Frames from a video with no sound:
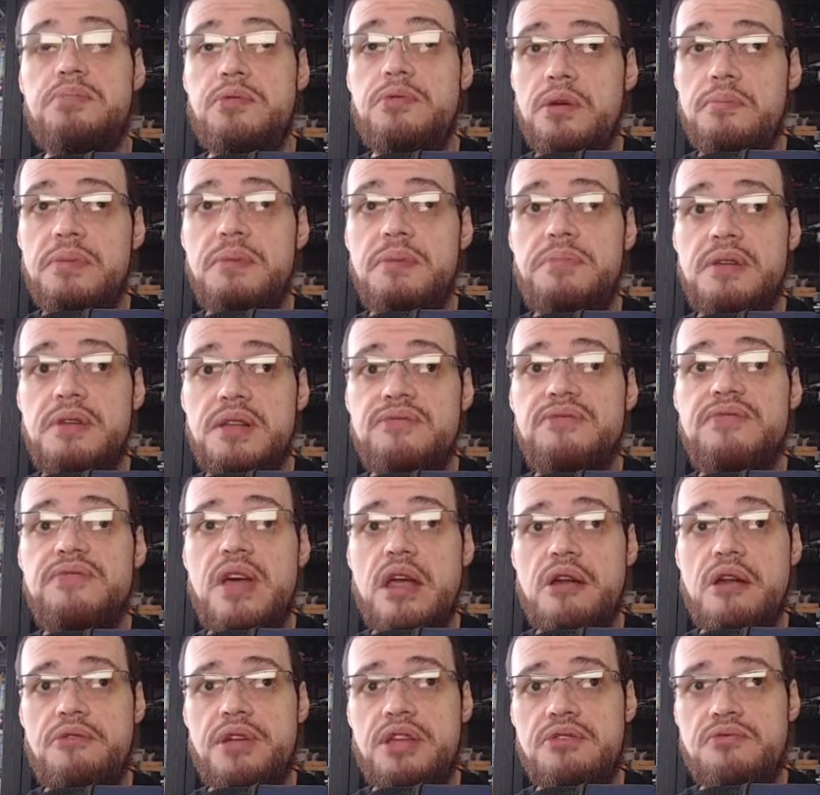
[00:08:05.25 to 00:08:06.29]
probably
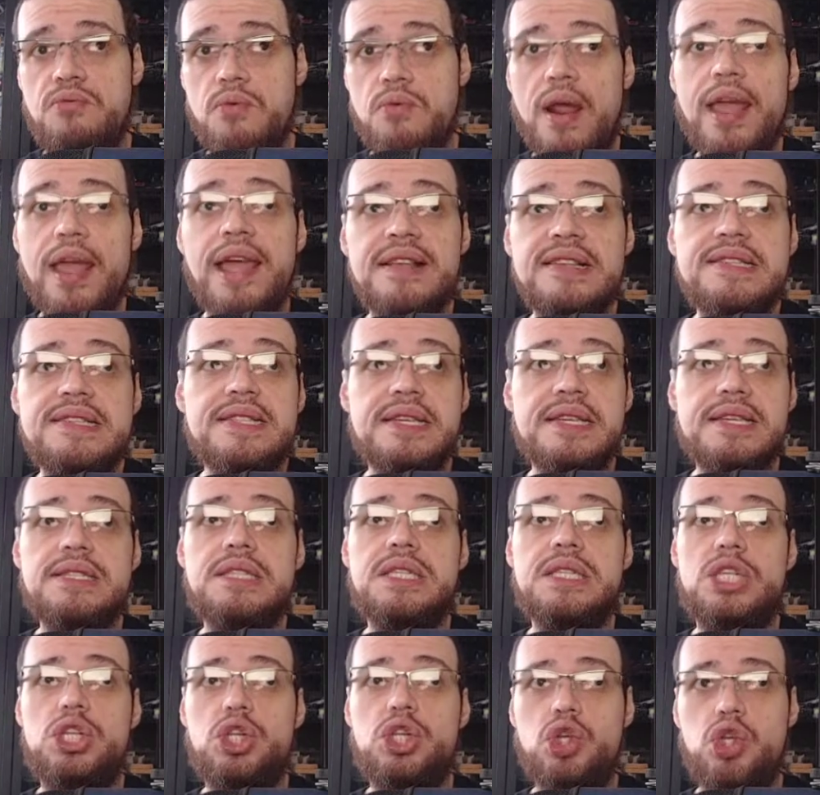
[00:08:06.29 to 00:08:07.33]
very
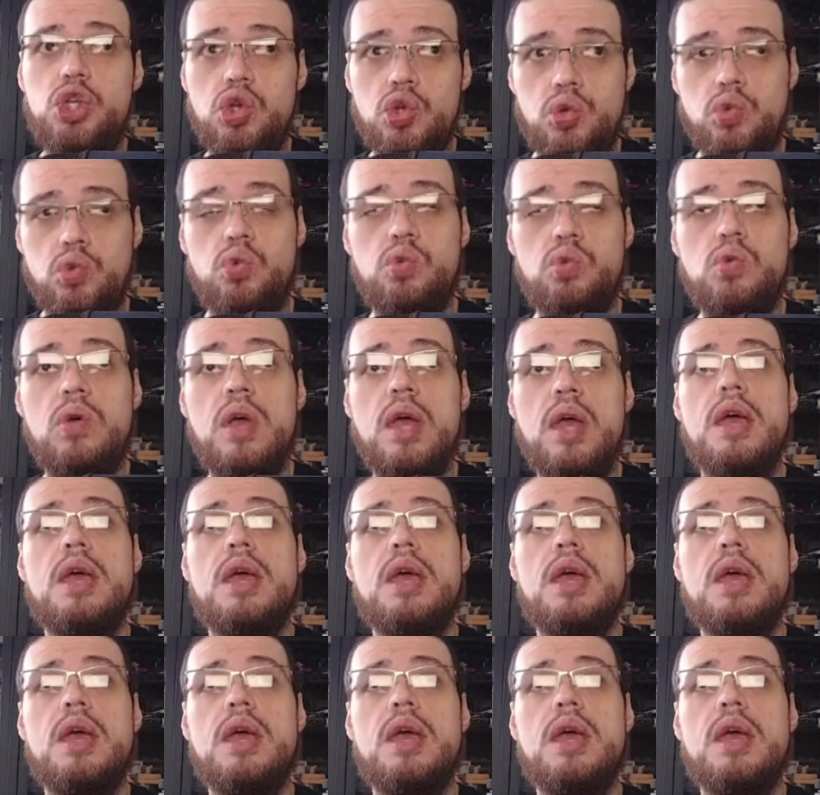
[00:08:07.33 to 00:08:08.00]
racist too,